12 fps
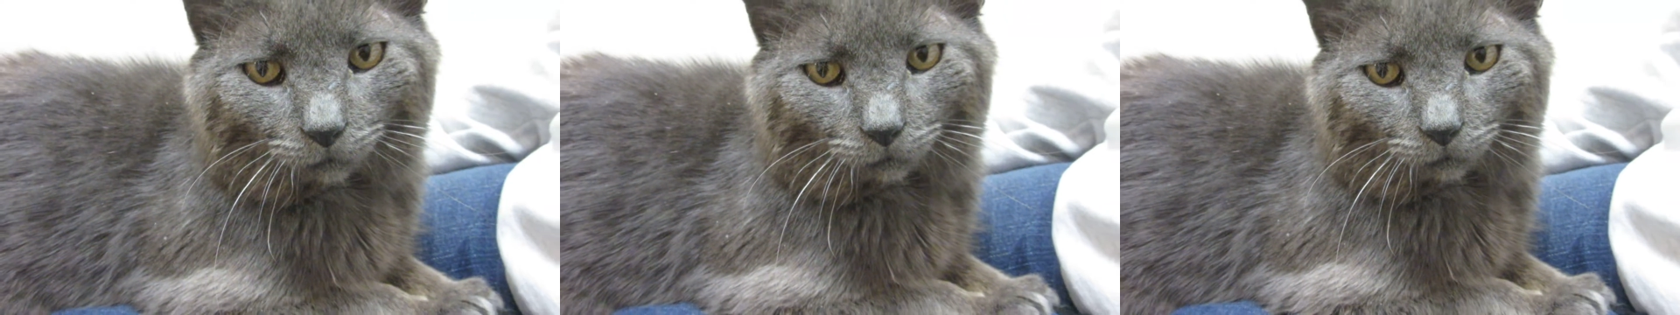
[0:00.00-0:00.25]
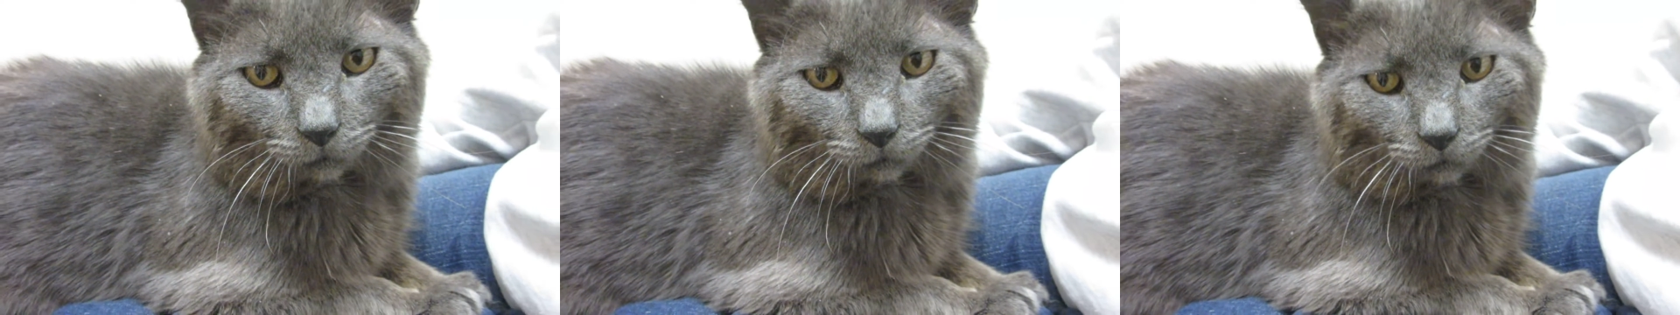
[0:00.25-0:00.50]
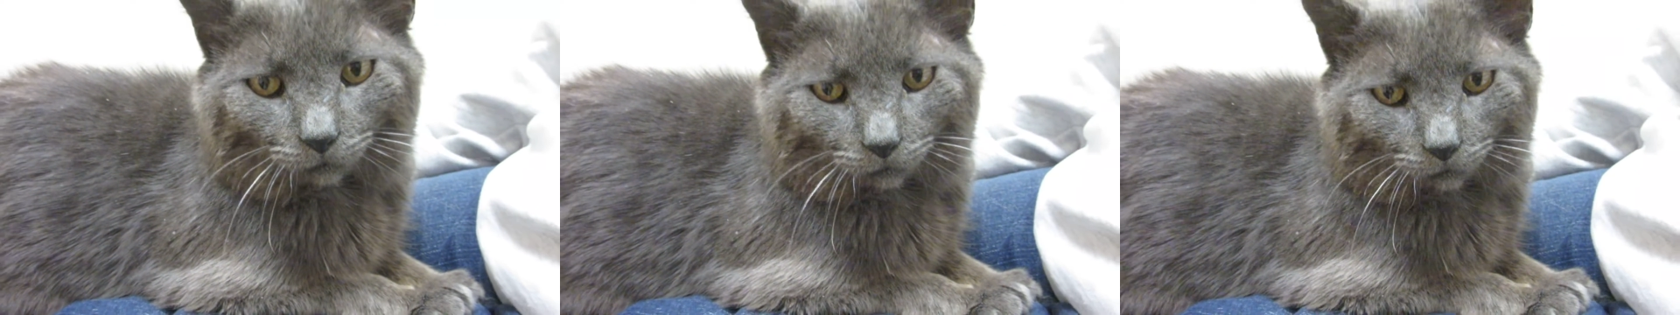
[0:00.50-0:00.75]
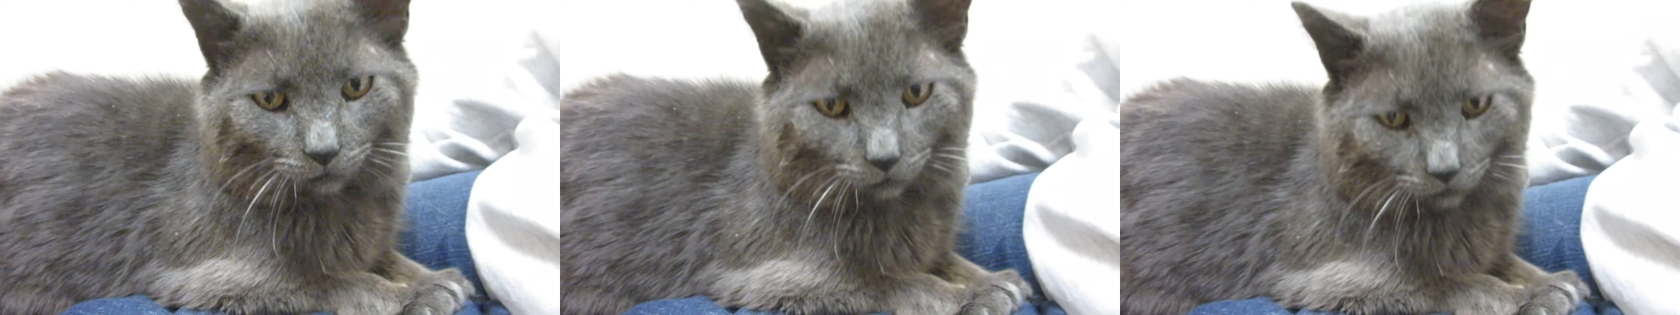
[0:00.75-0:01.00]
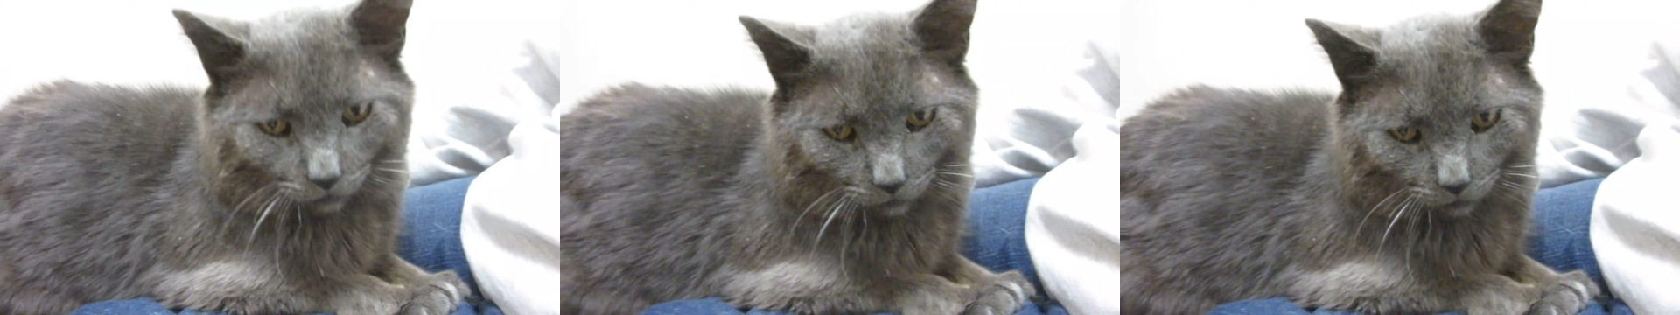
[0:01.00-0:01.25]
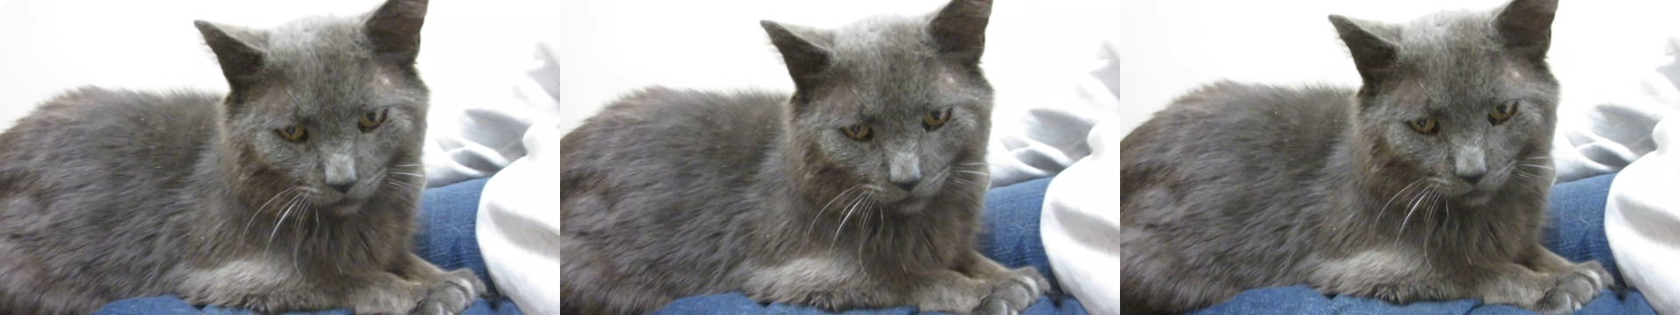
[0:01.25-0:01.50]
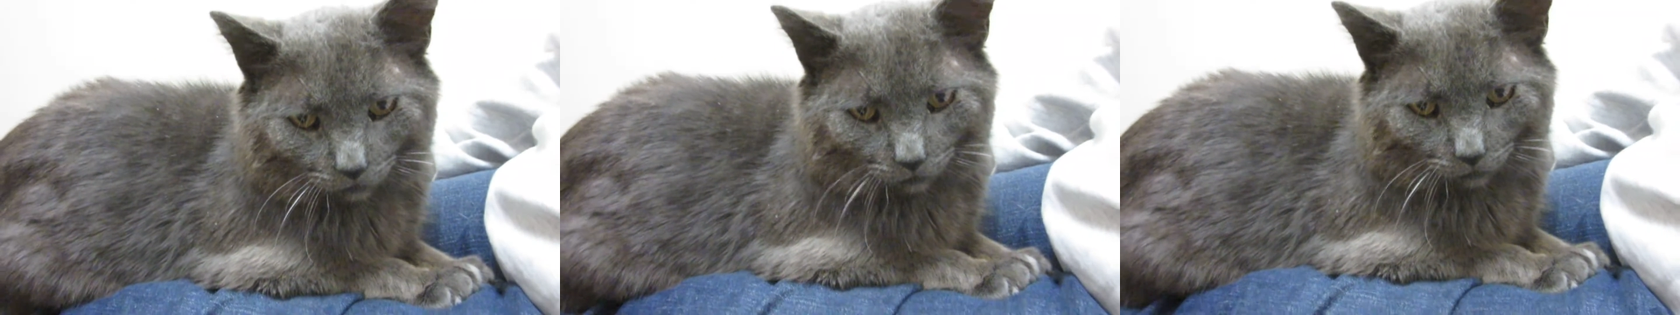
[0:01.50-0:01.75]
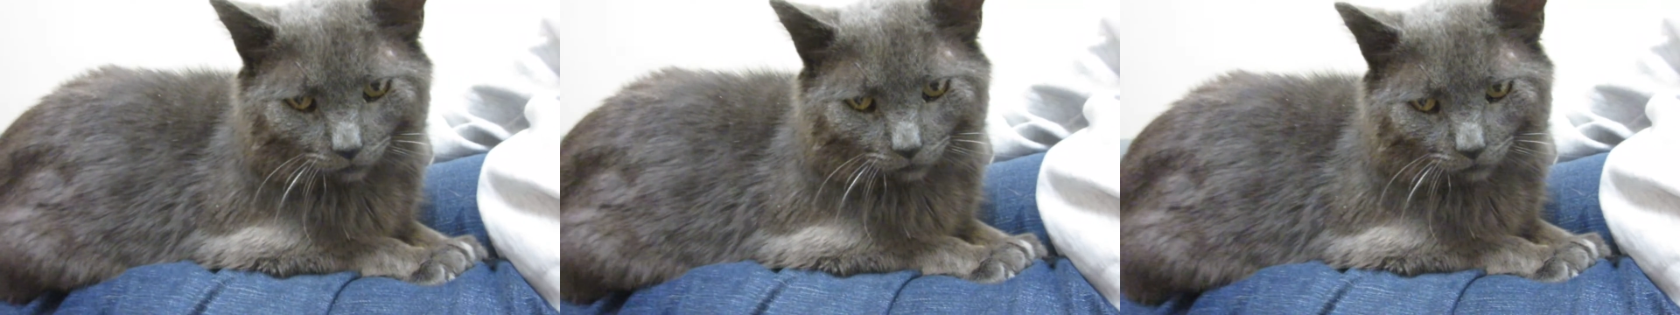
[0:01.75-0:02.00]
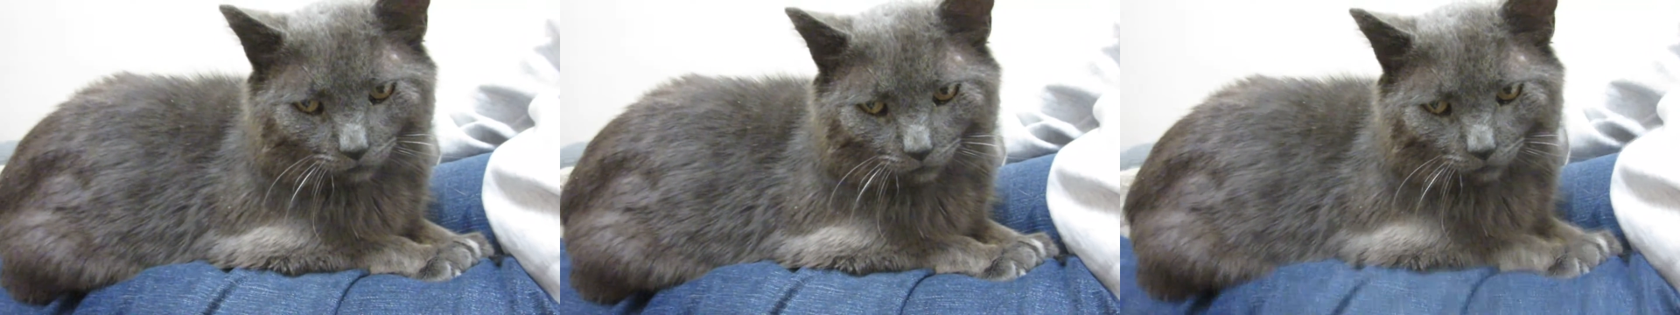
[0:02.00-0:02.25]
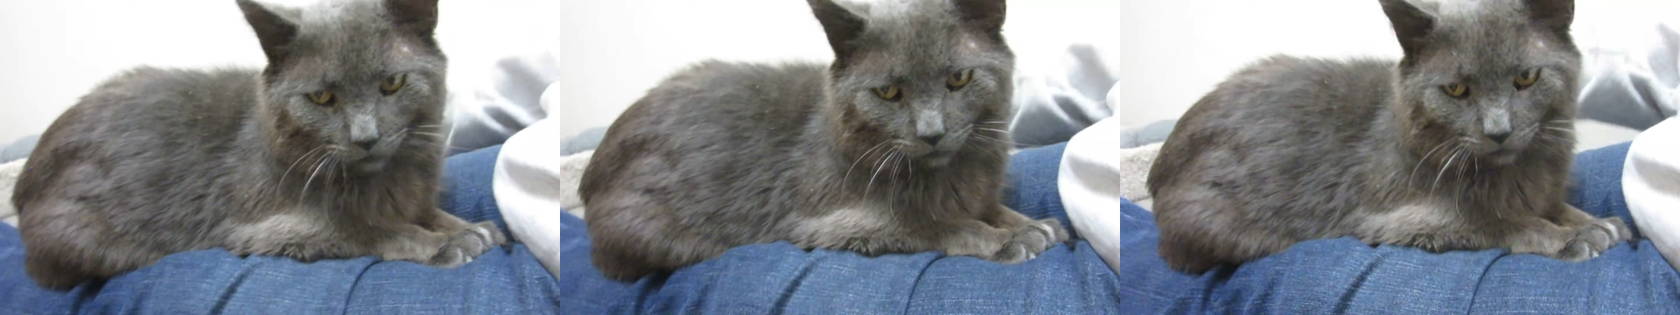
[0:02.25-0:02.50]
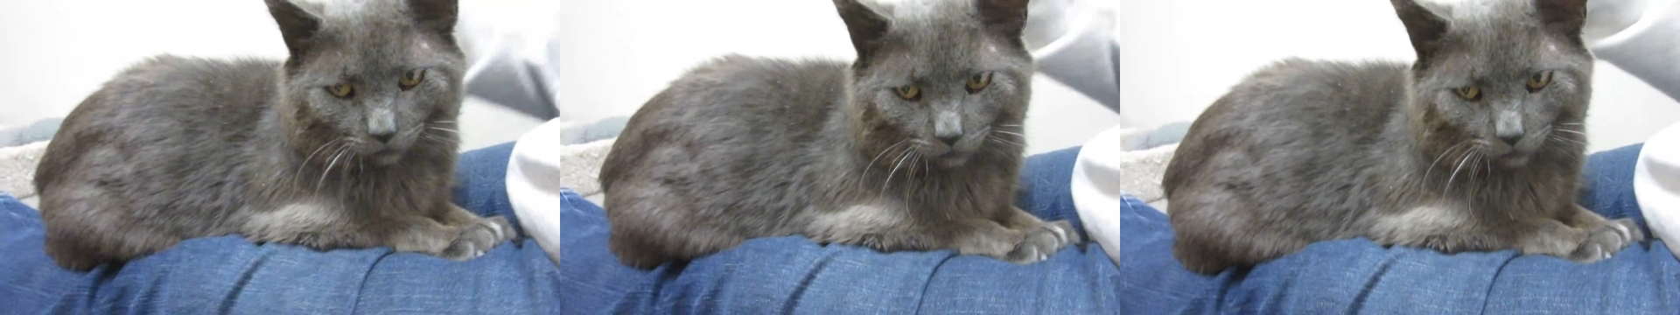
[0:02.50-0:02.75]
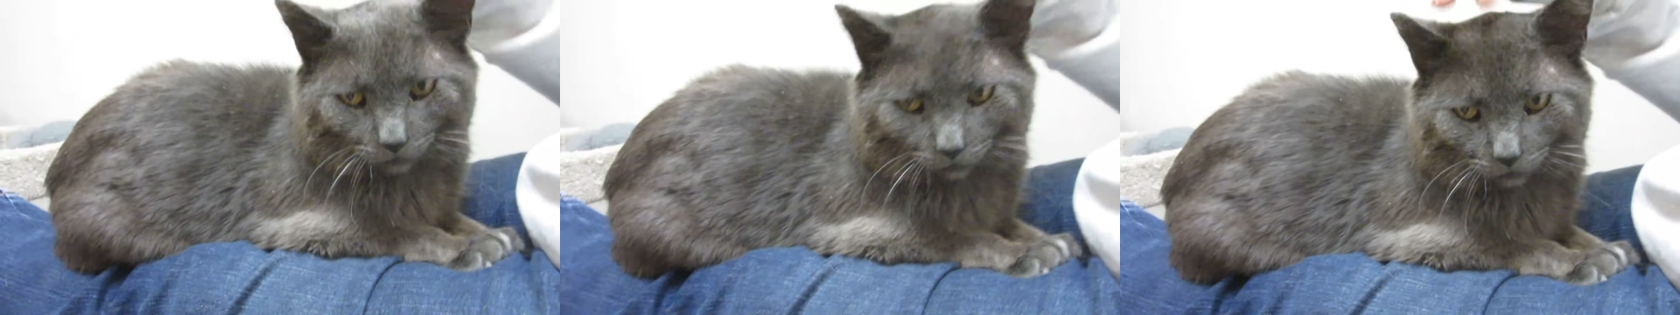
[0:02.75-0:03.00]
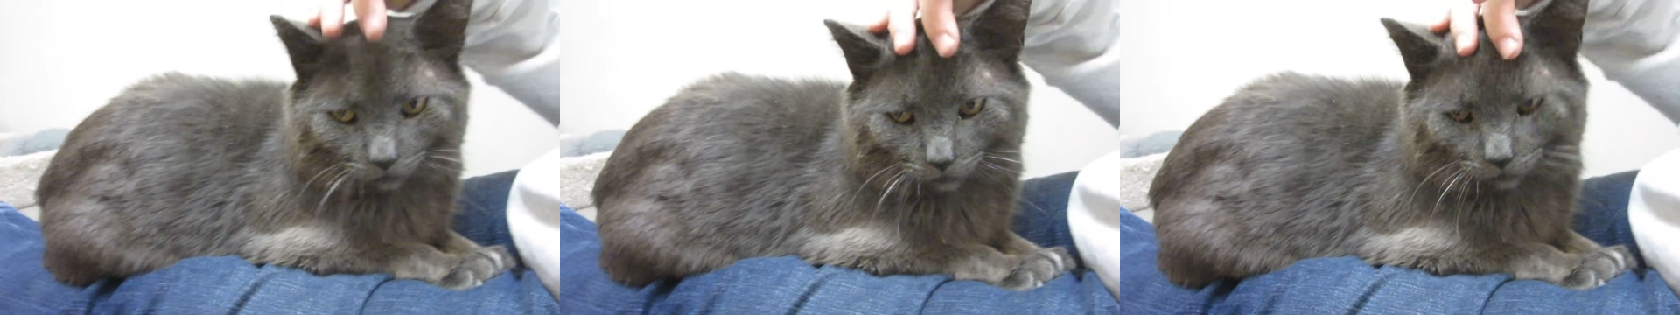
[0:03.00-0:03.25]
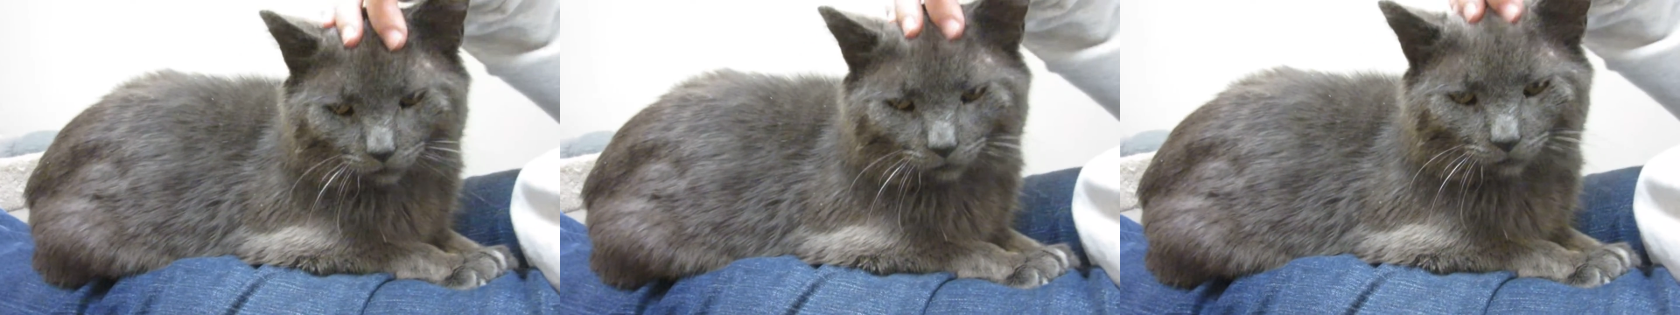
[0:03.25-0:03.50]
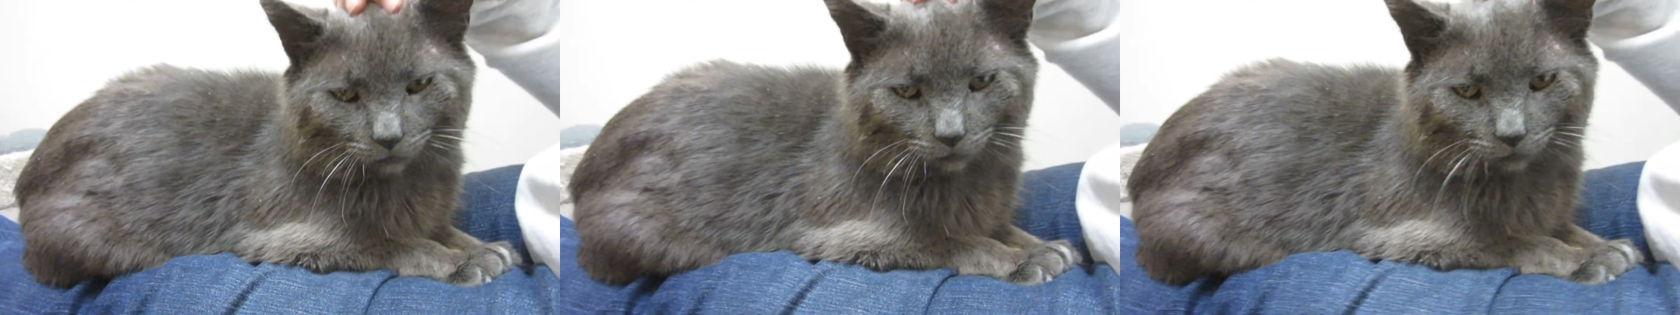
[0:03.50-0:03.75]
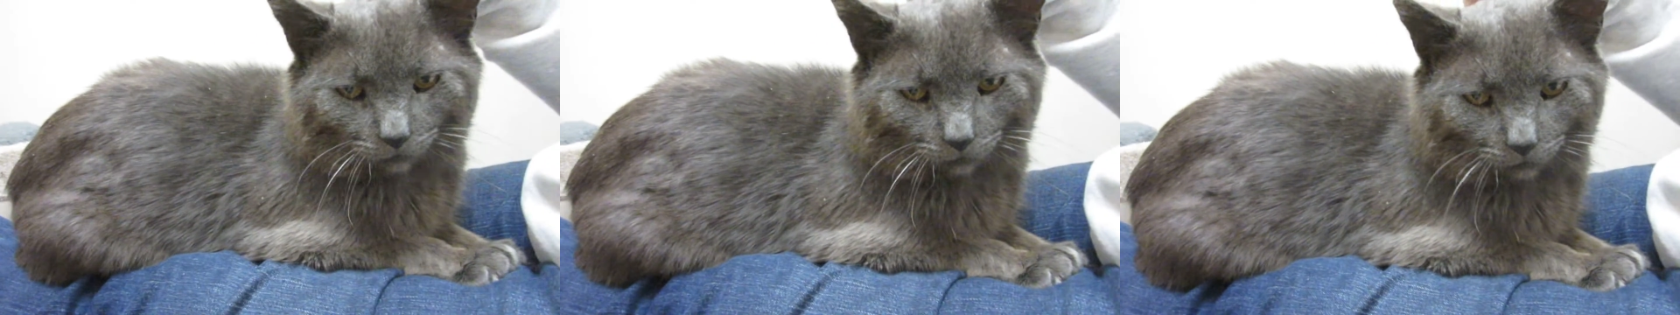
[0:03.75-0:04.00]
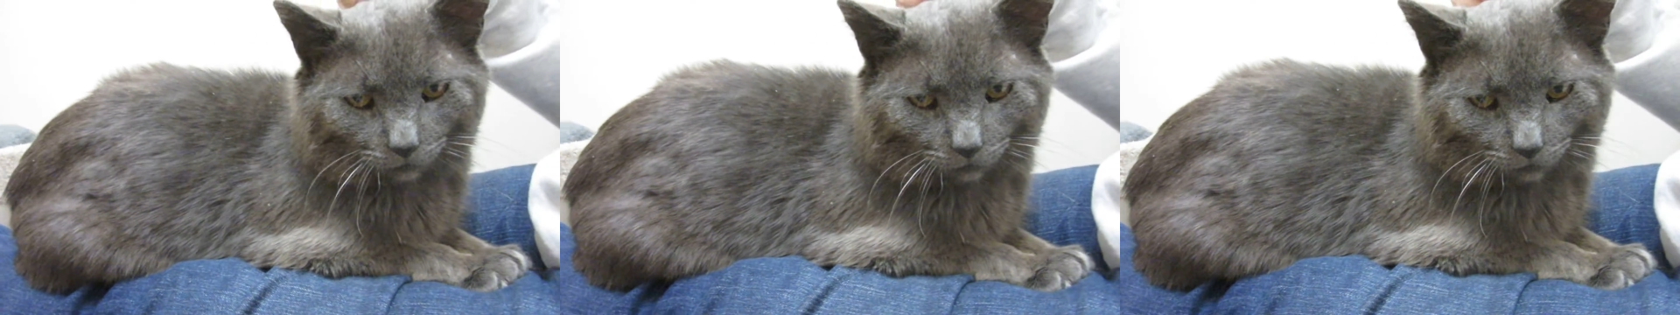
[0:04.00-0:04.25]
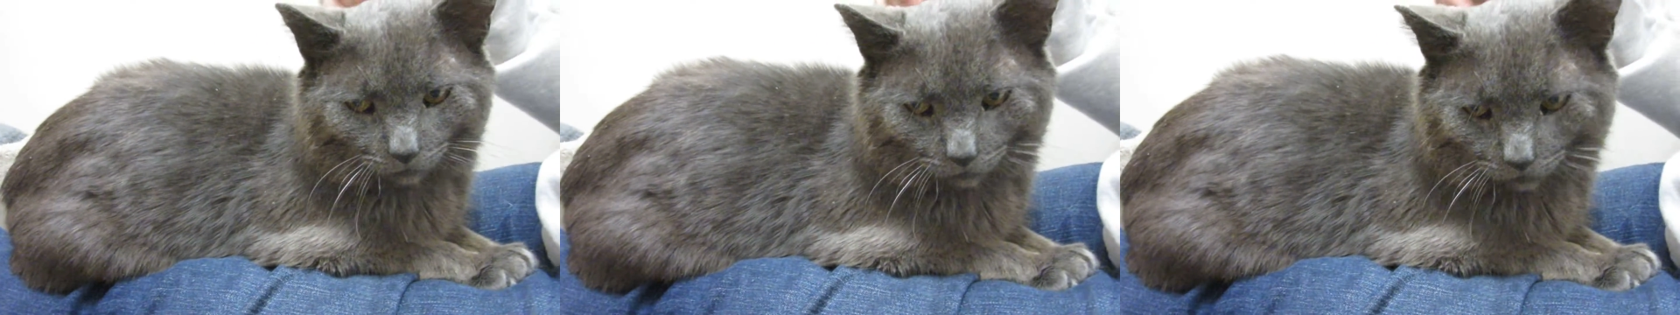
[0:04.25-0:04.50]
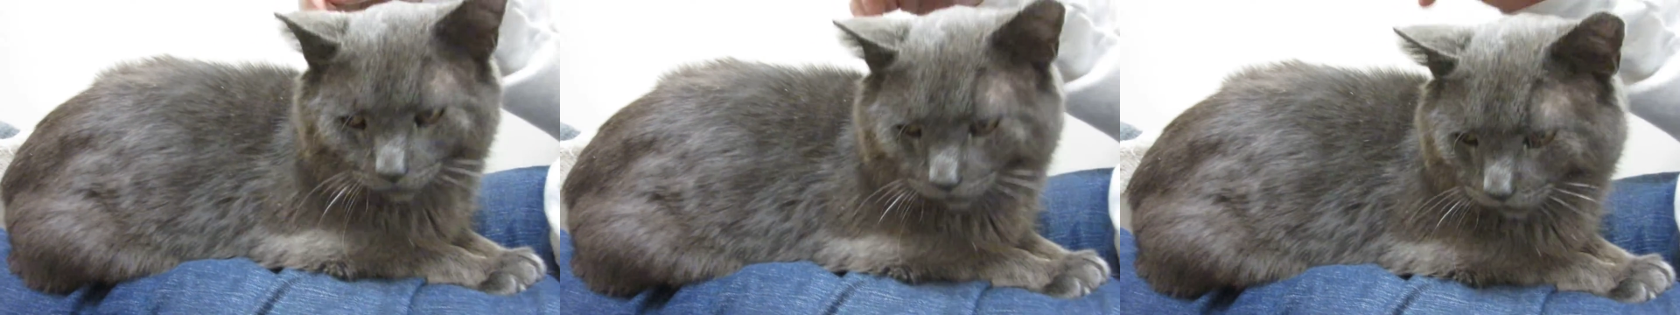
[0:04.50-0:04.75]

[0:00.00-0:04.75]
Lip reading: [unreadable: no face in view]